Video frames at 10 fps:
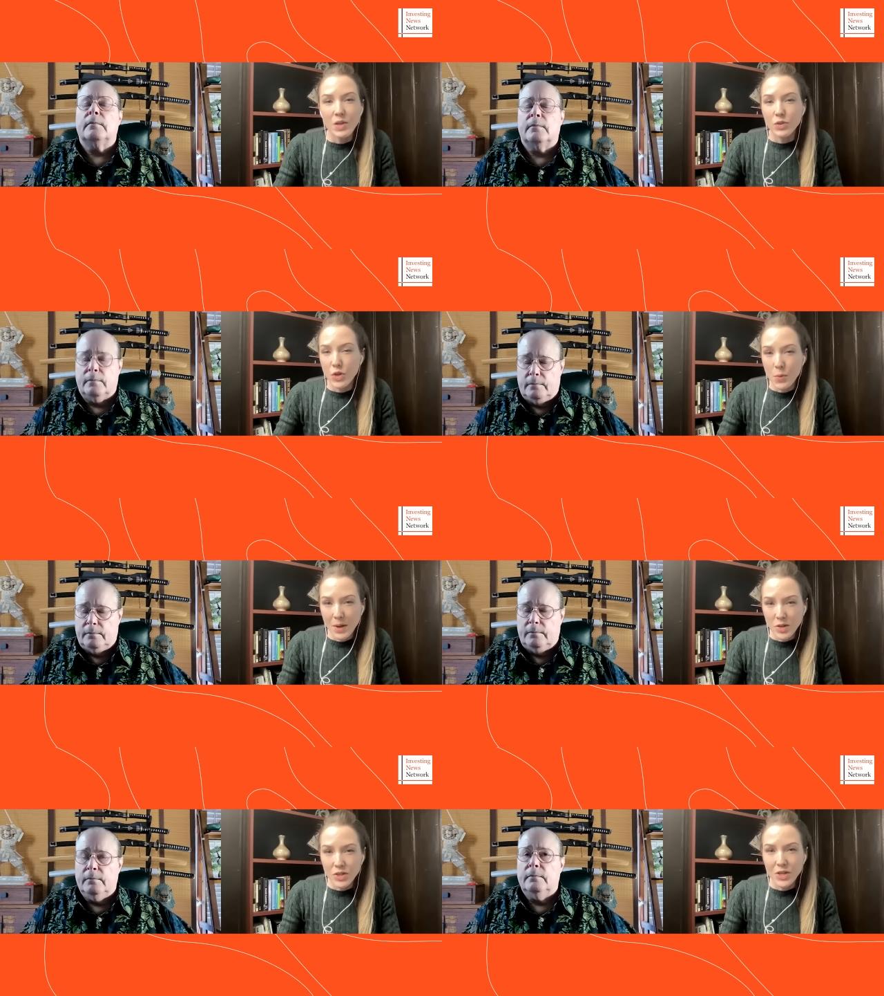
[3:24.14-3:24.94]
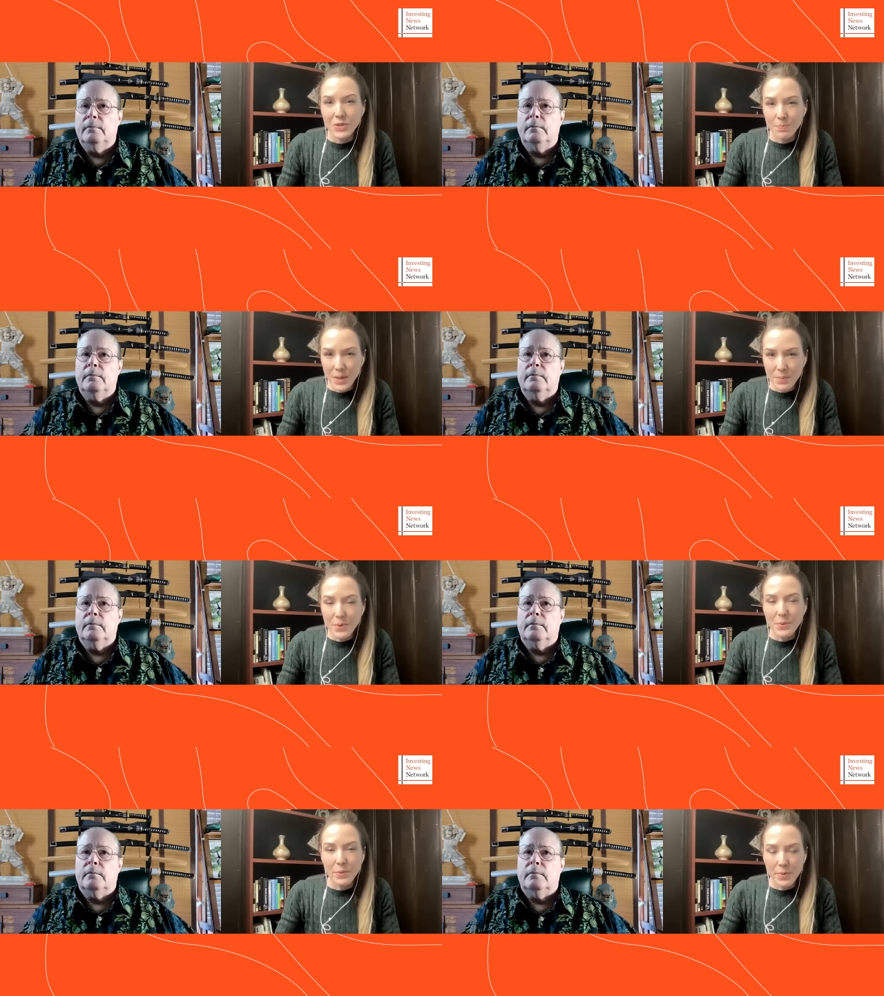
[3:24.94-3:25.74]
Speaker 1: So, mm-hmm. you mentioned
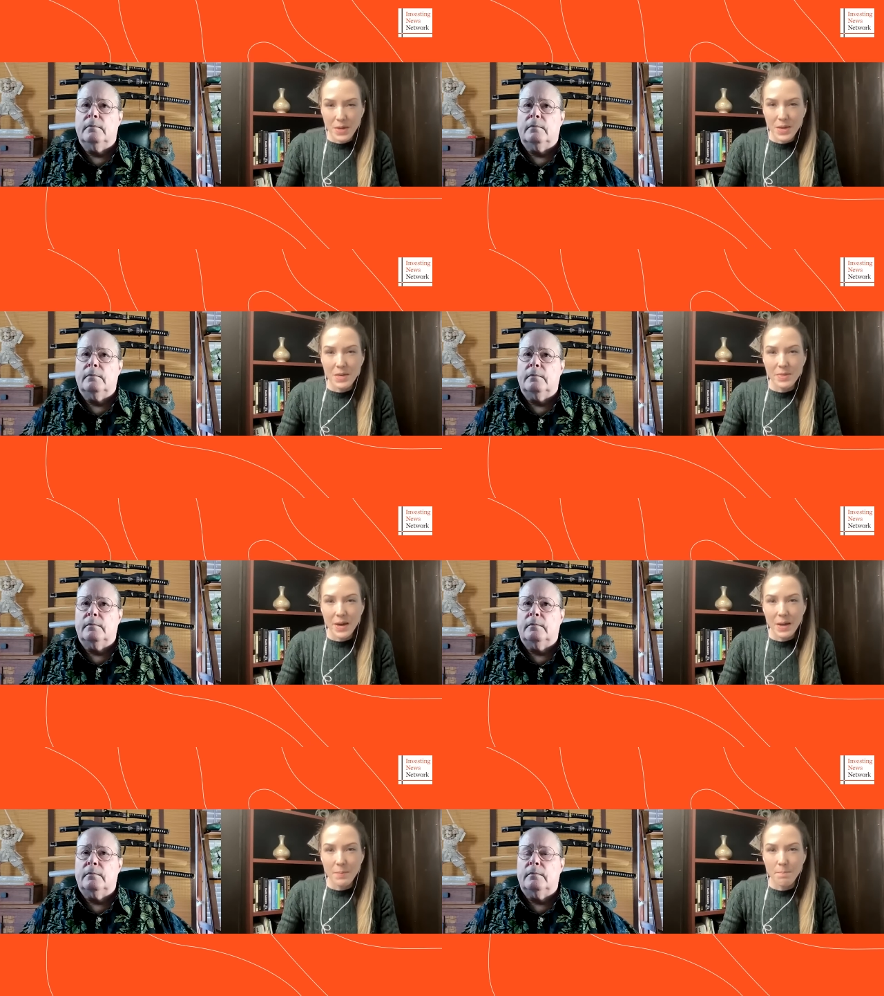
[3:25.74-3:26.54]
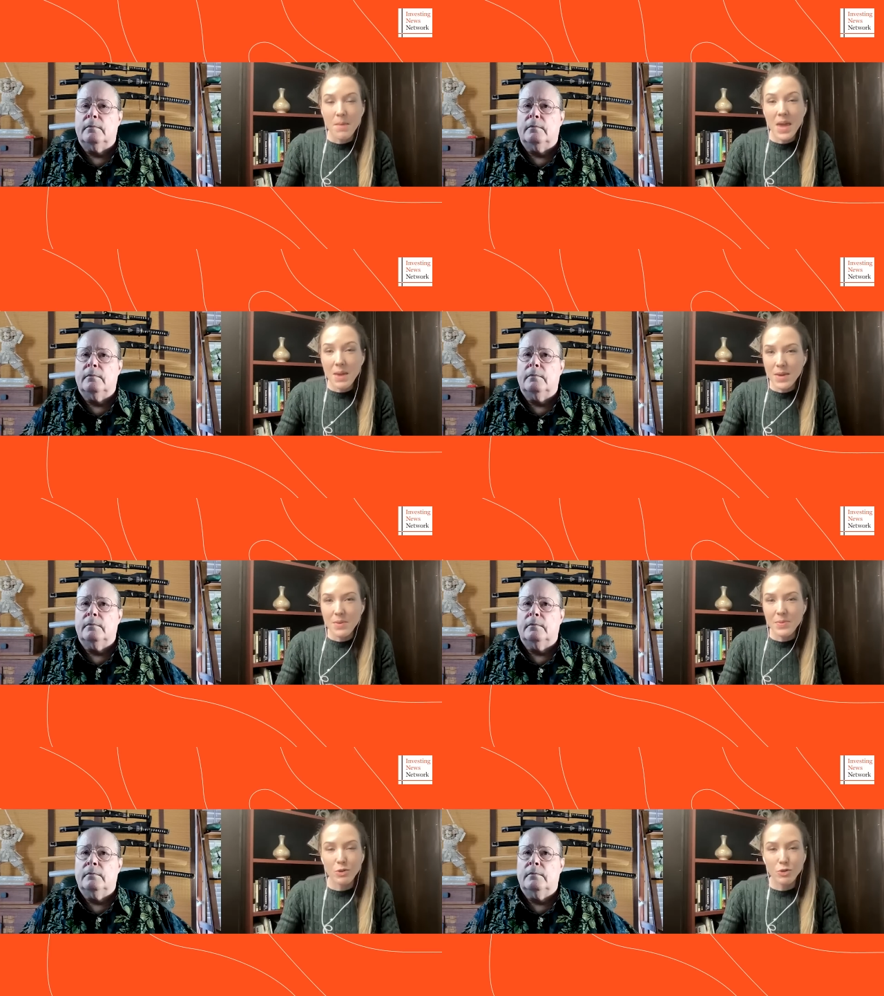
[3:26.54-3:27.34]
people thinking that
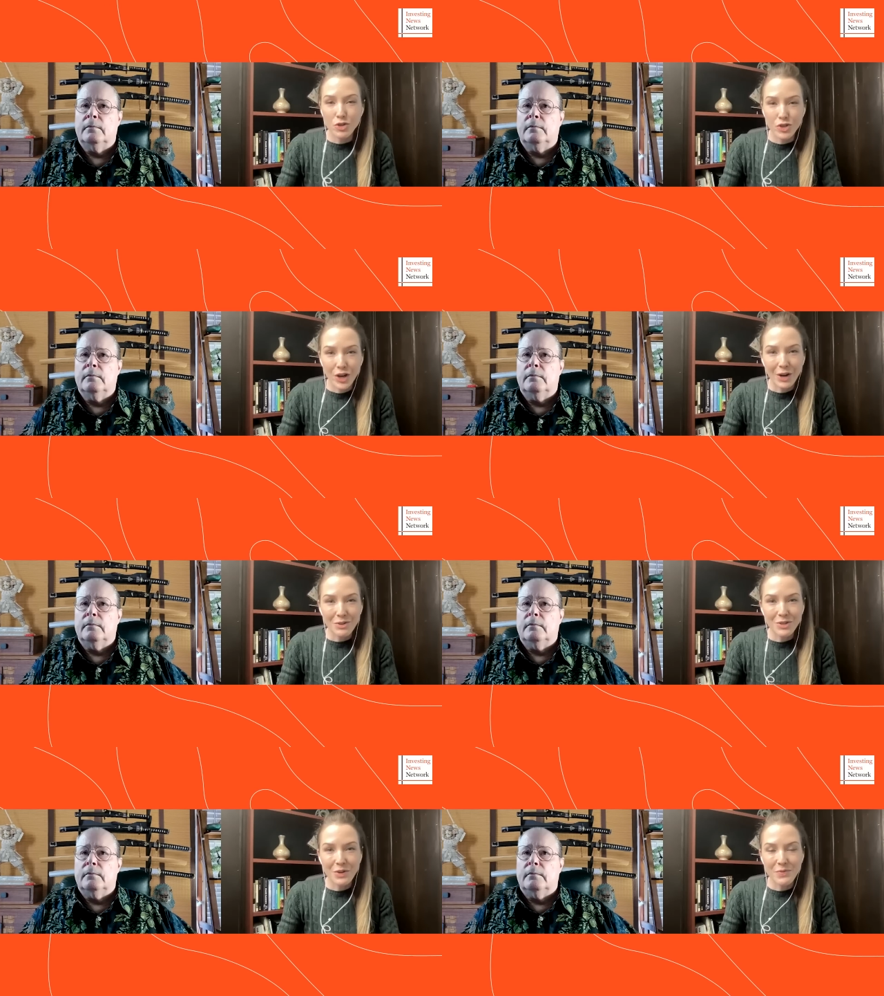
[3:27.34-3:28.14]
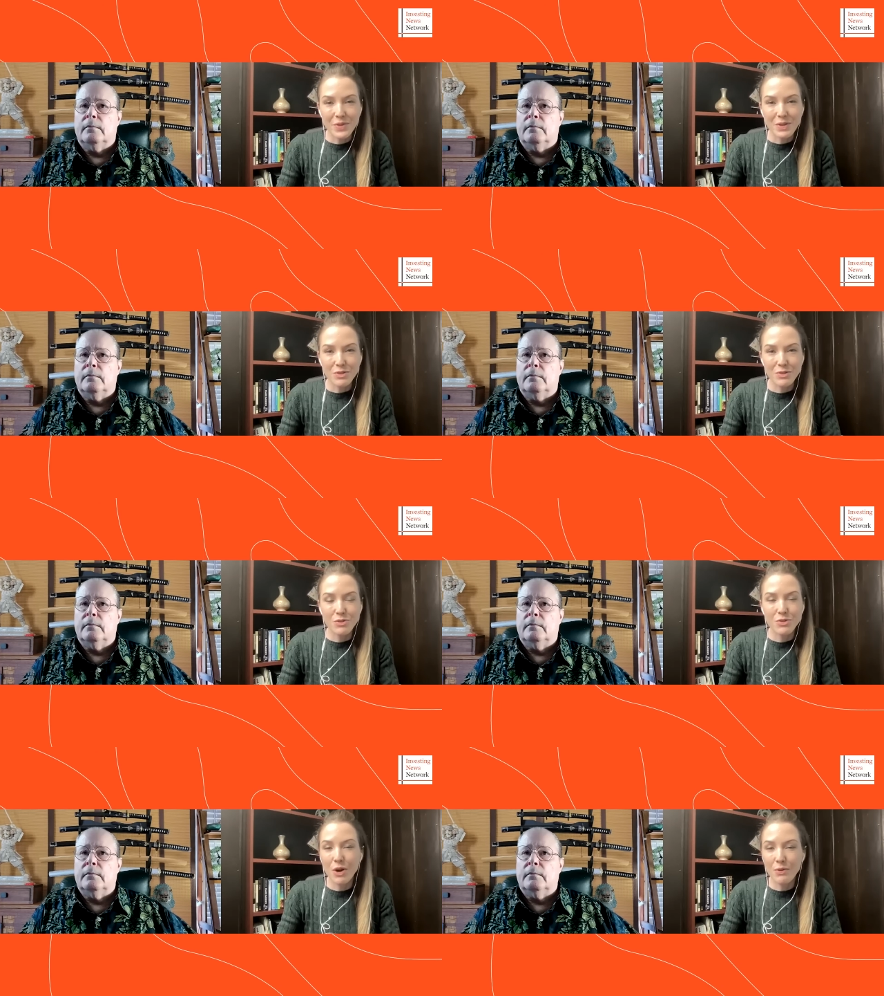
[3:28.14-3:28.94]
maybe there's a chance of this
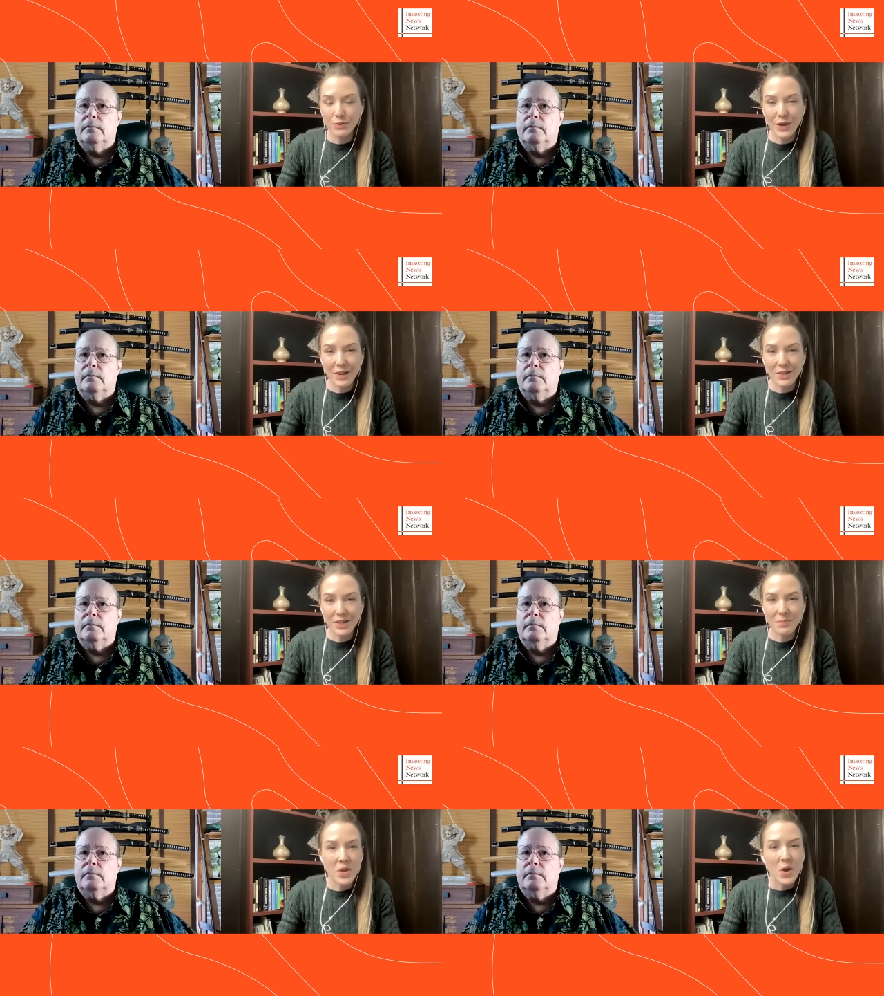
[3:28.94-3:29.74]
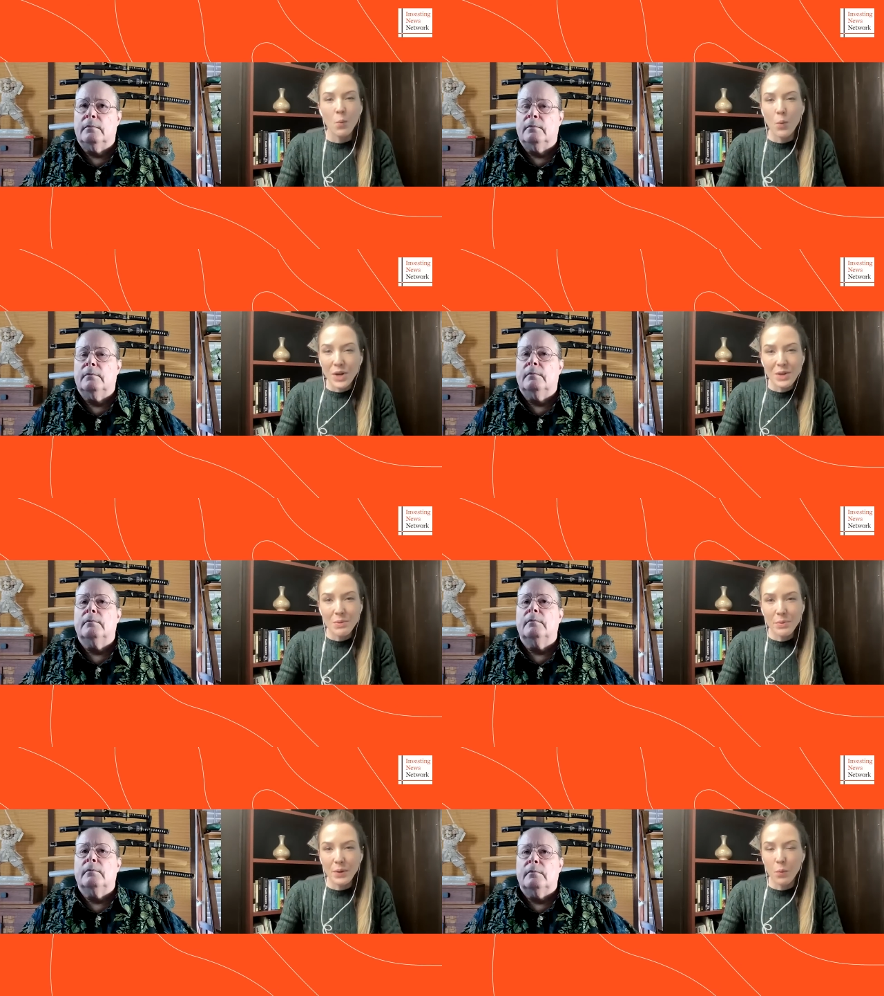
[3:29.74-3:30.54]
soft landing. What do you
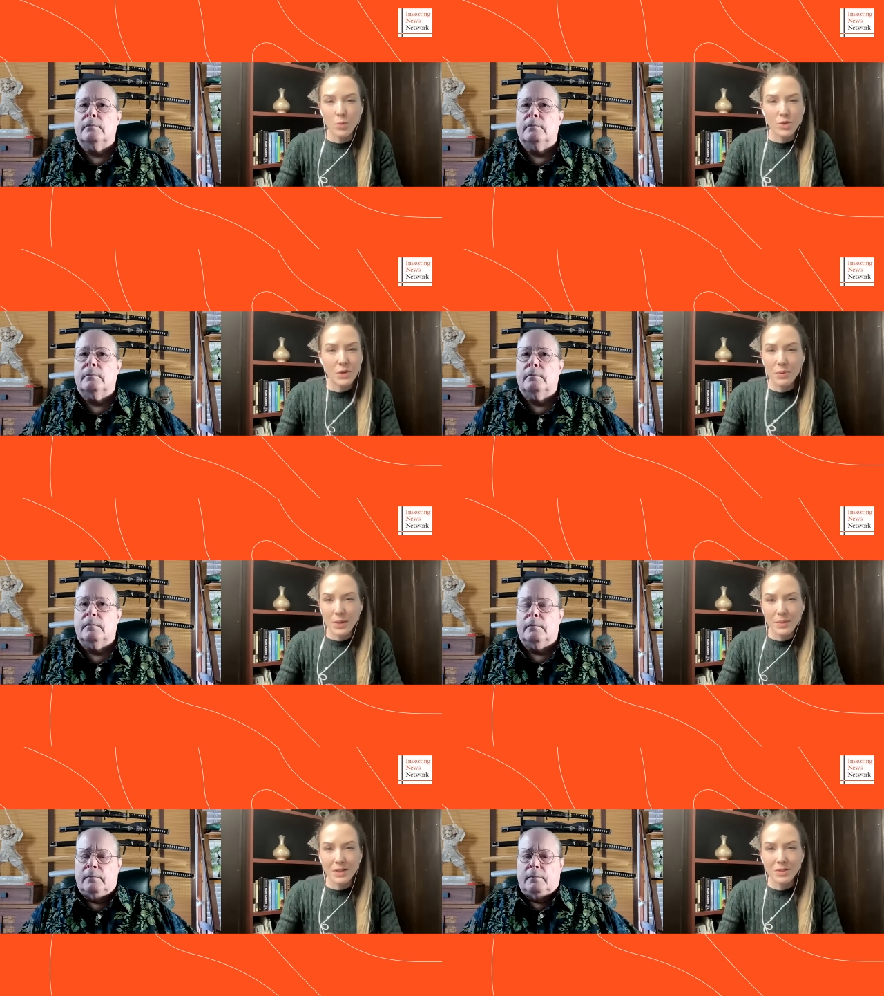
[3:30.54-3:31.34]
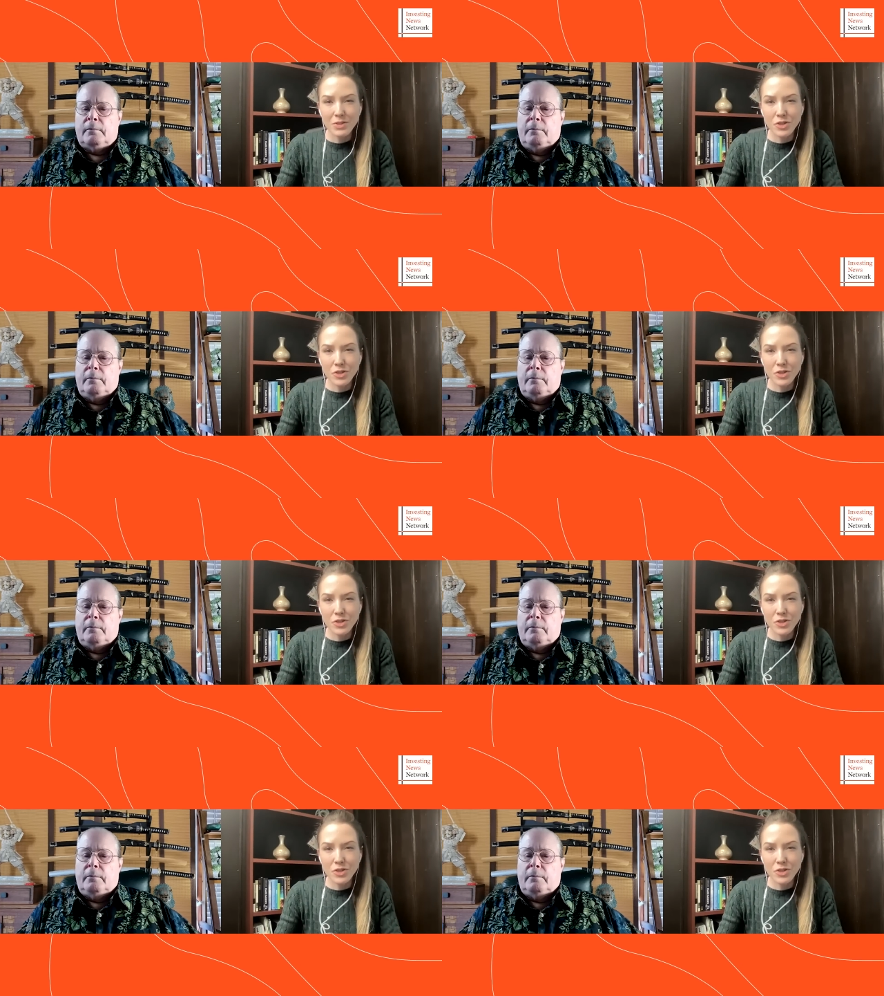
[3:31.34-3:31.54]
think? Do you think that's a